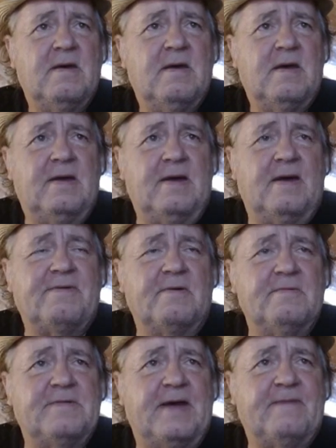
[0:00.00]
And I've
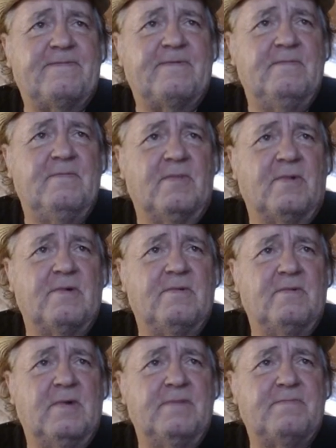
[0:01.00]
heard that from more than
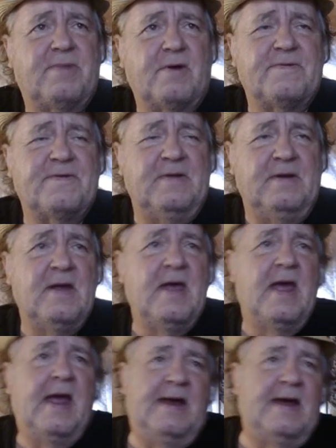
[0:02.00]
one person.
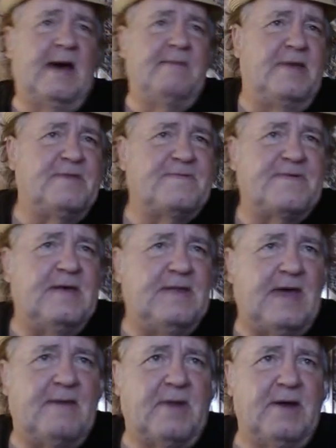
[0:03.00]
And I've been saying
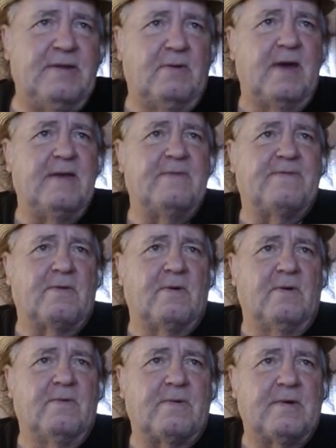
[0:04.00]
that, by the way, for
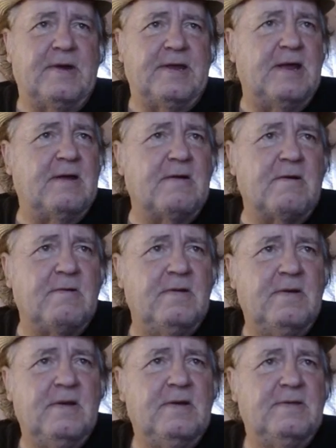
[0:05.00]
over a year,
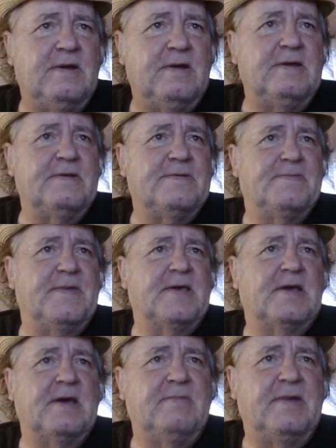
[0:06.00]
that he's
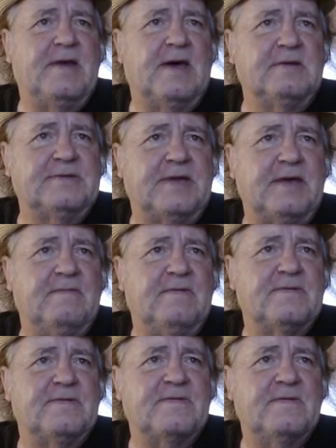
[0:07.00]
becoming Al
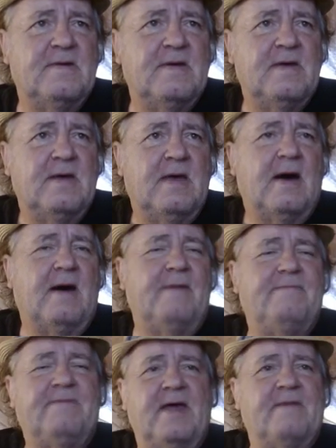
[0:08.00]
Davis. I've
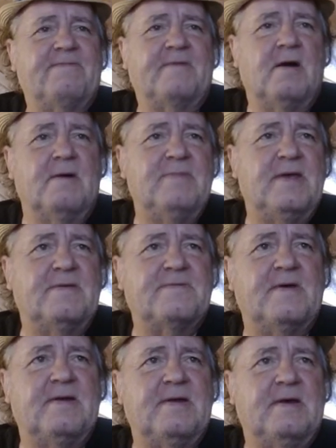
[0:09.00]
left comments
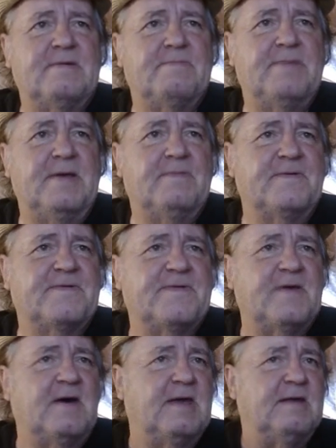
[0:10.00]
on other people's
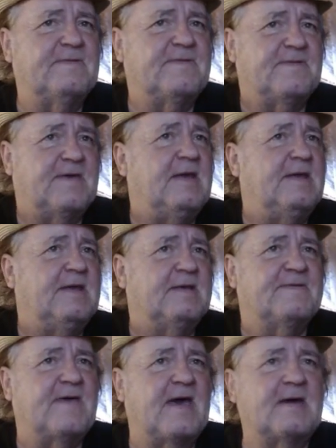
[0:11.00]
sites saying
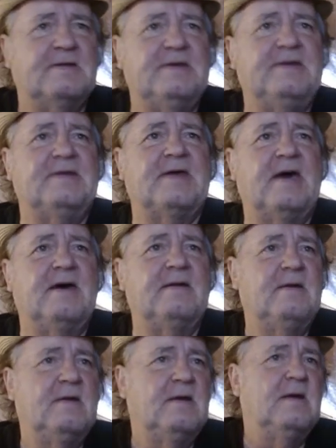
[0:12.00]
exactly that.
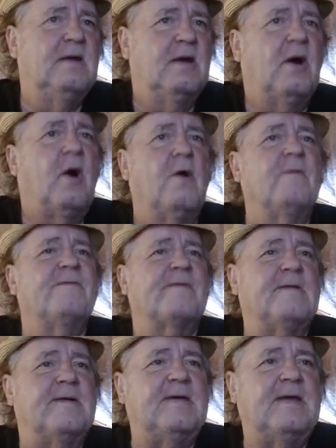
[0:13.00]

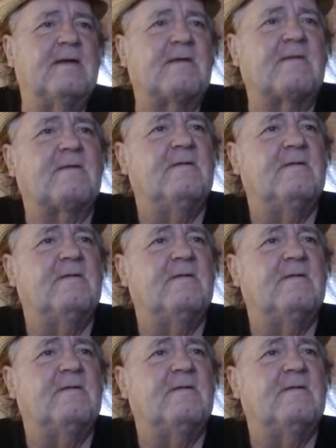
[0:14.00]
Over a year.